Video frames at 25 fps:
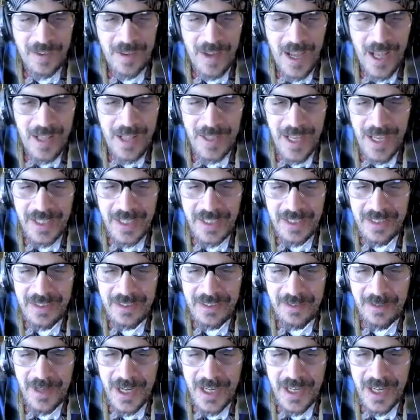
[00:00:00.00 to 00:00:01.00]
I like
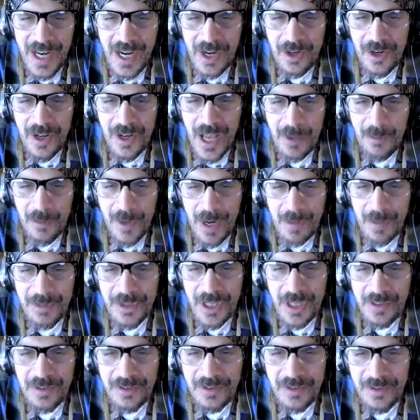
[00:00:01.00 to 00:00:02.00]
it, right? When I'm
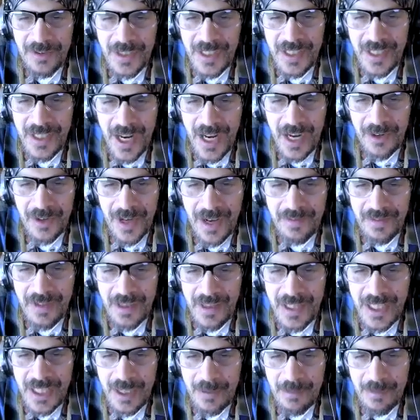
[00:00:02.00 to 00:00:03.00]
done doing it, I don't have to
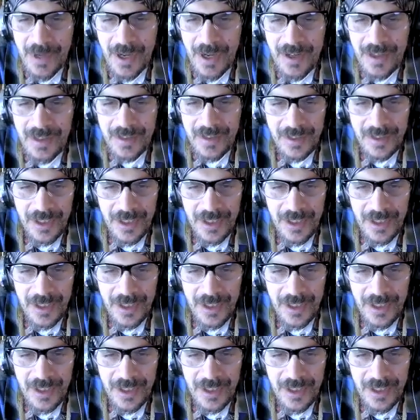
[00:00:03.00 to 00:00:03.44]
think about it.